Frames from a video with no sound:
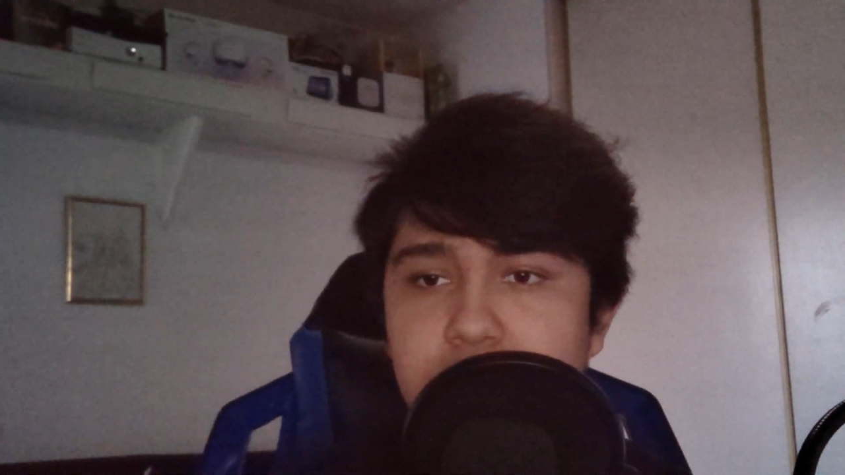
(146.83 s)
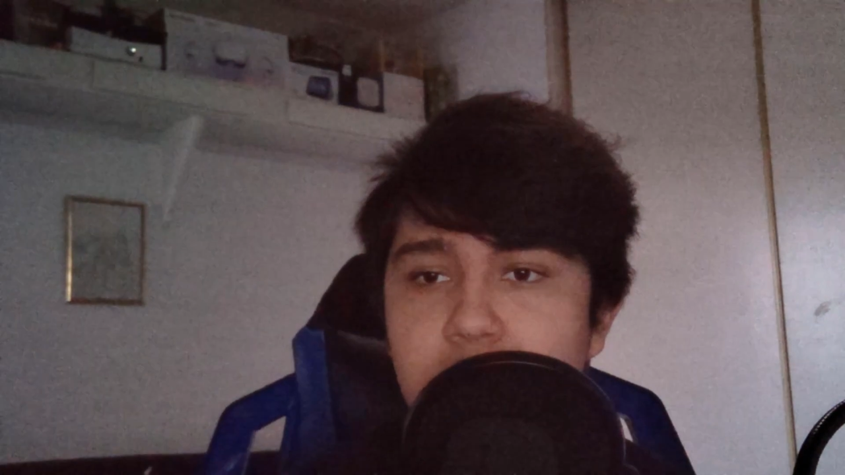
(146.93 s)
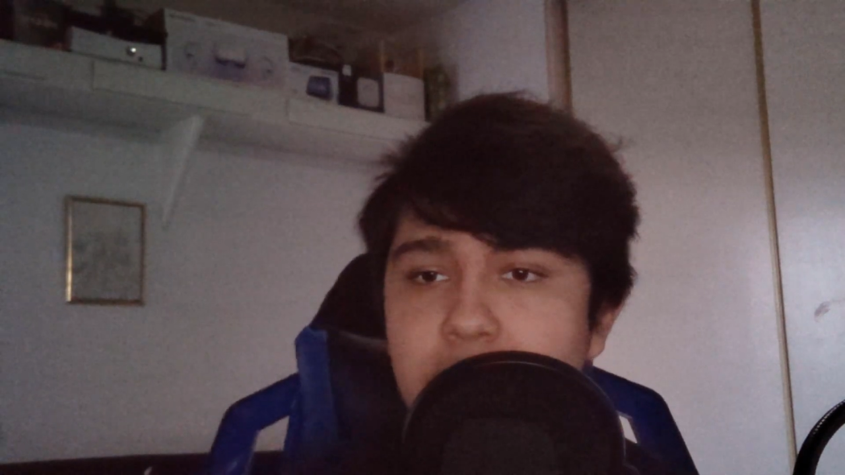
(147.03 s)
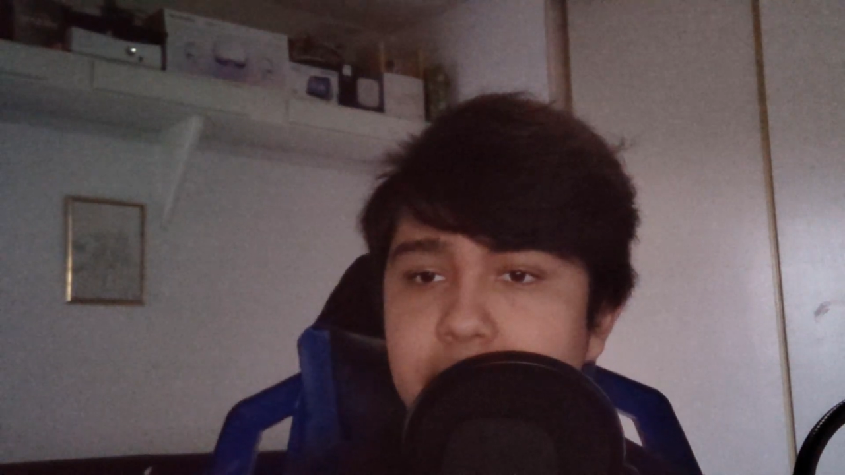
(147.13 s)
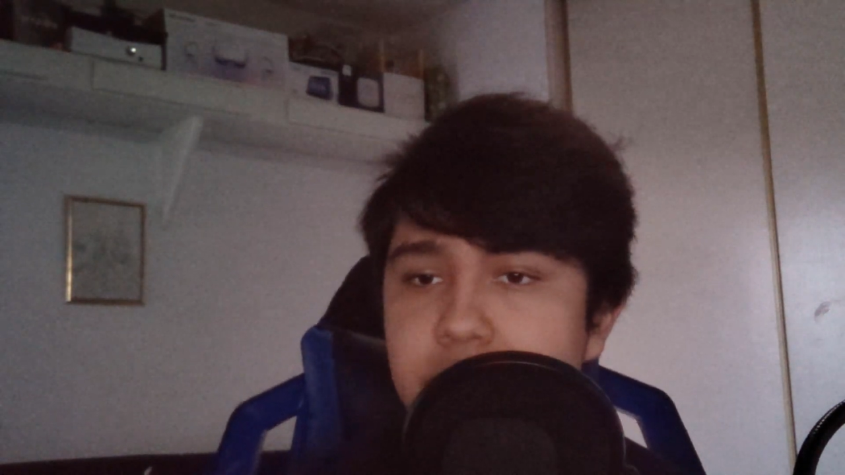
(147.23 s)

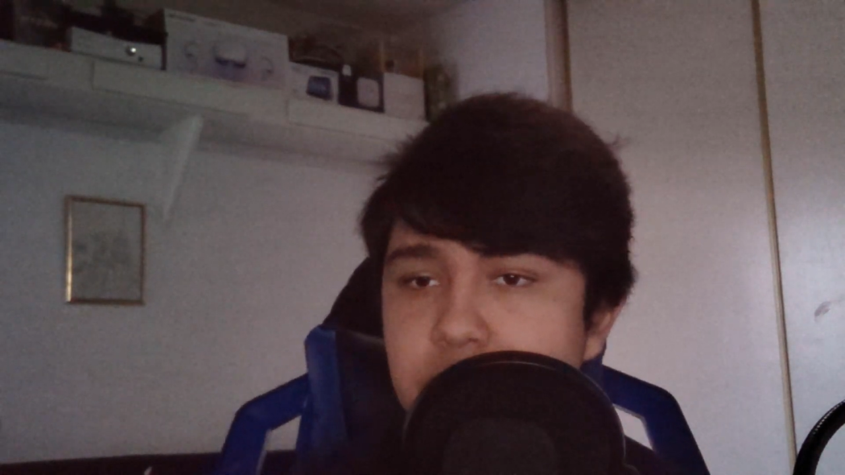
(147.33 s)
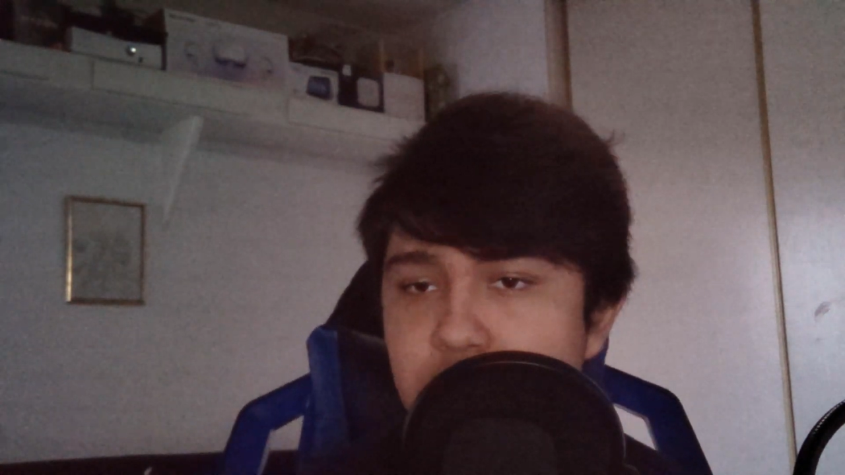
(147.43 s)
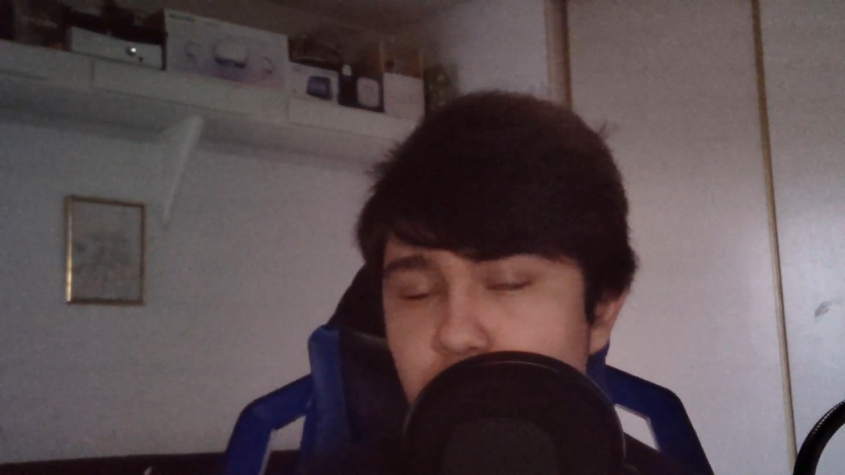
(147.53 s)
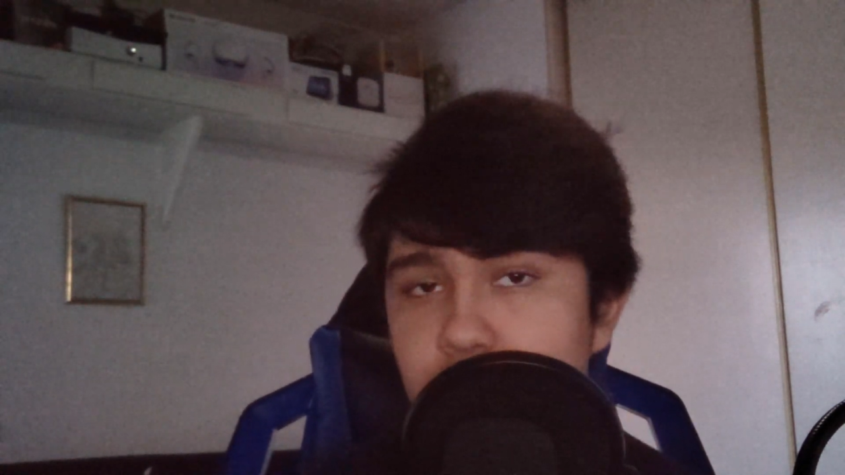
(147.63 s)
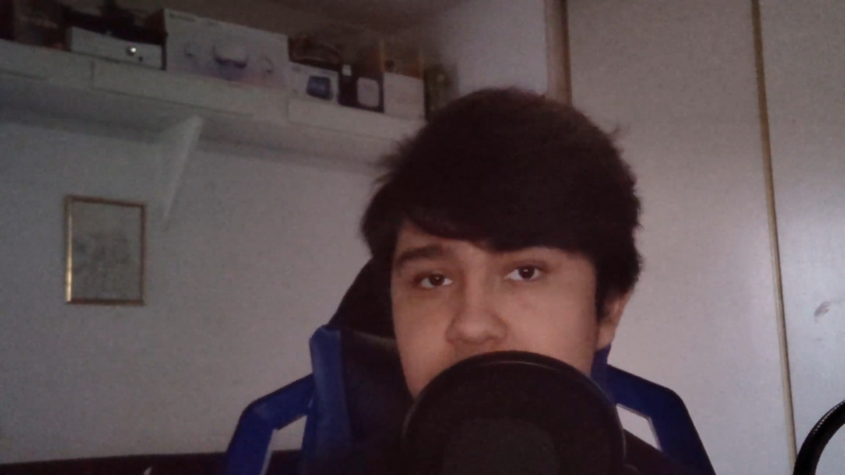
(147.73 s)
got
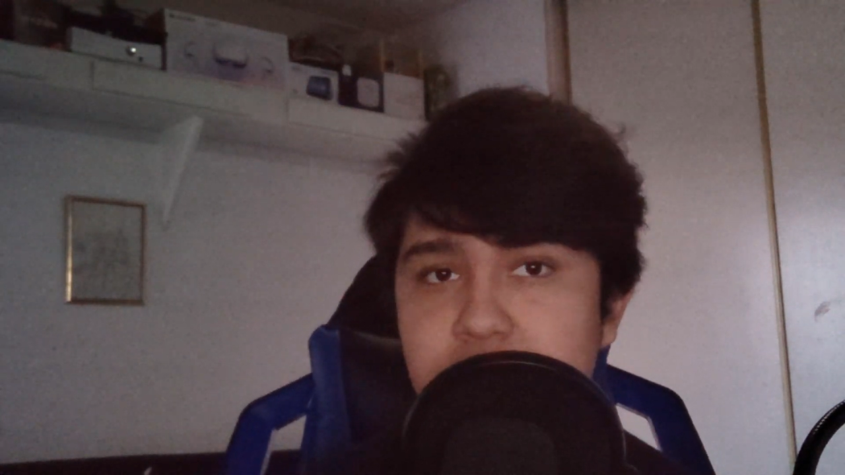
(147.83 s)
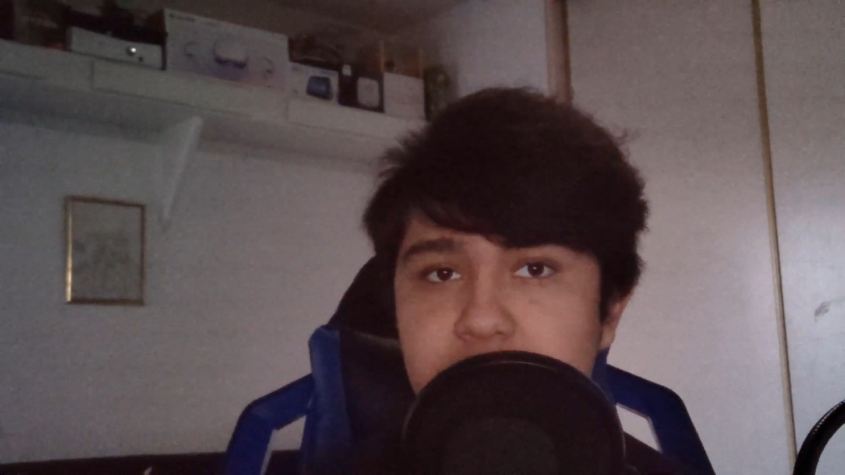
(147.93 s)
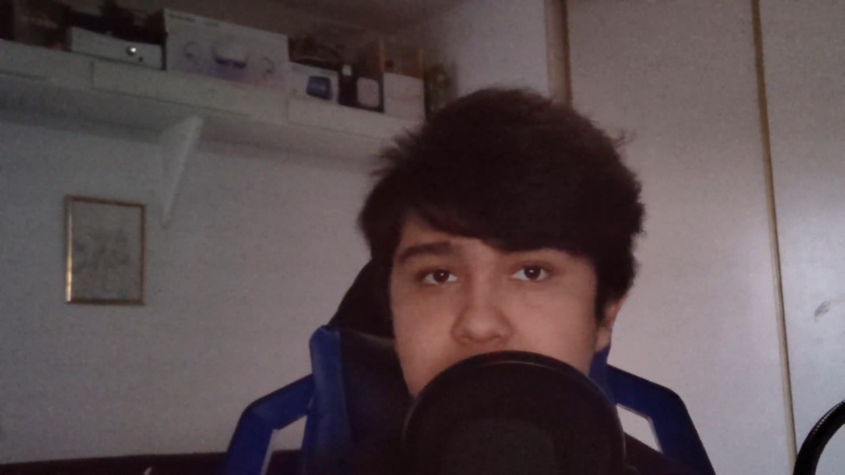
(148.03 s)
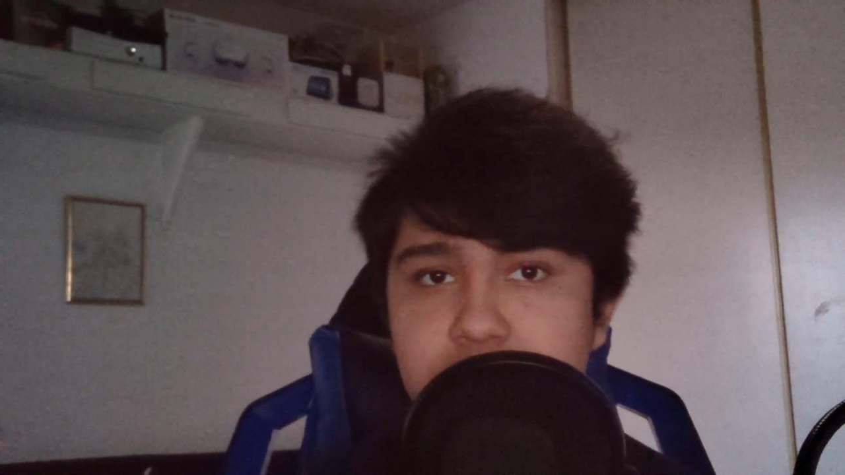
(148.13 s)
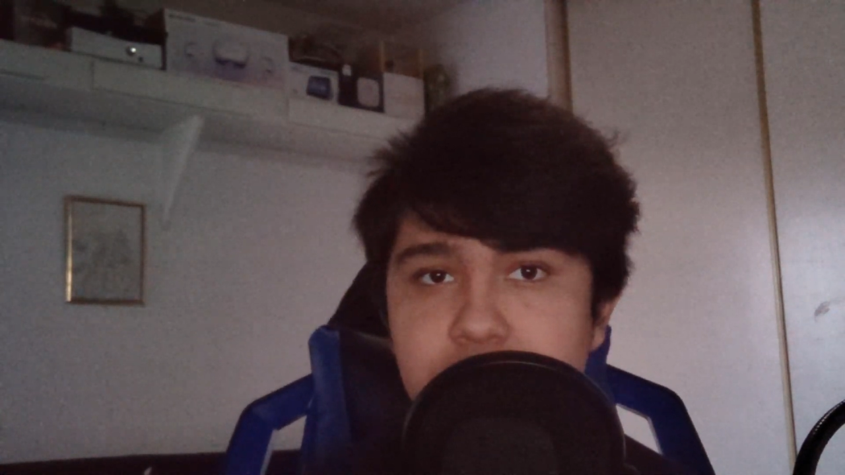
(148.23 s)
2
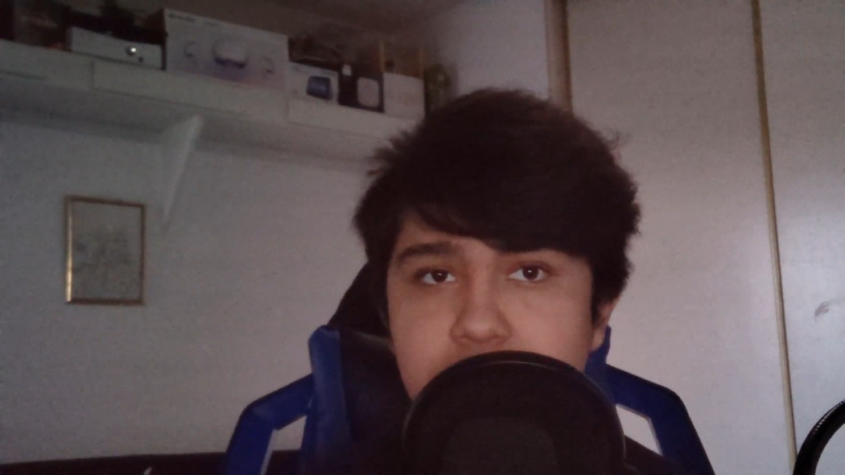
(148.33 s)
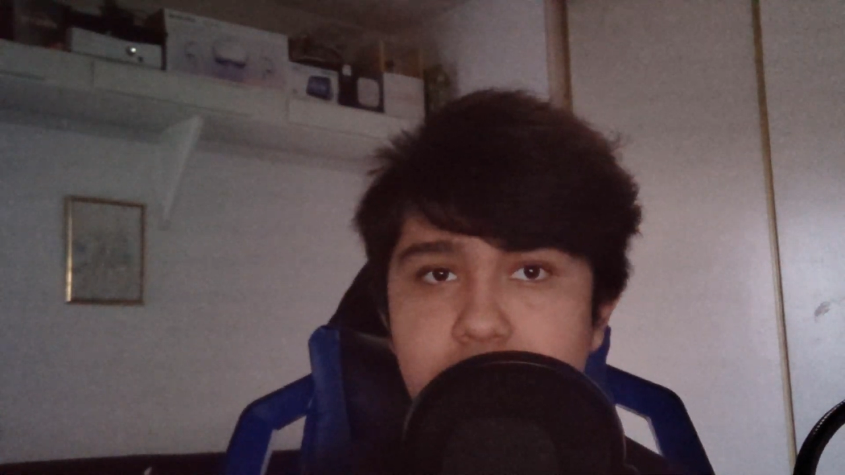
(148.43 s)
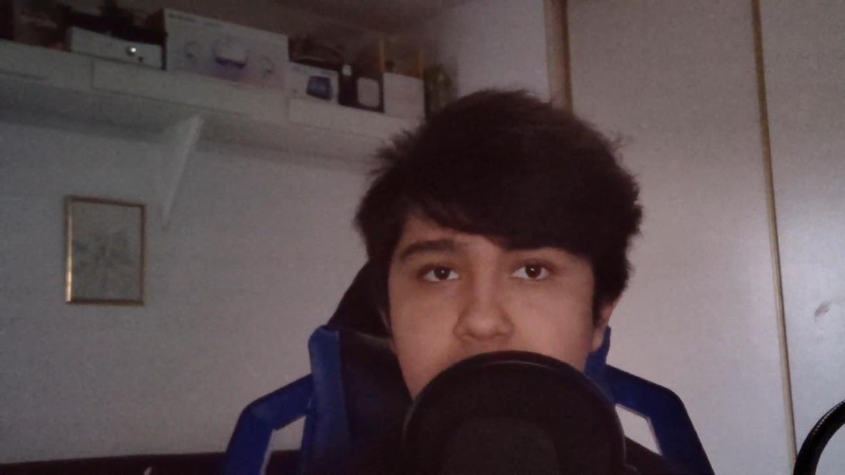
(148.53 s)
sticks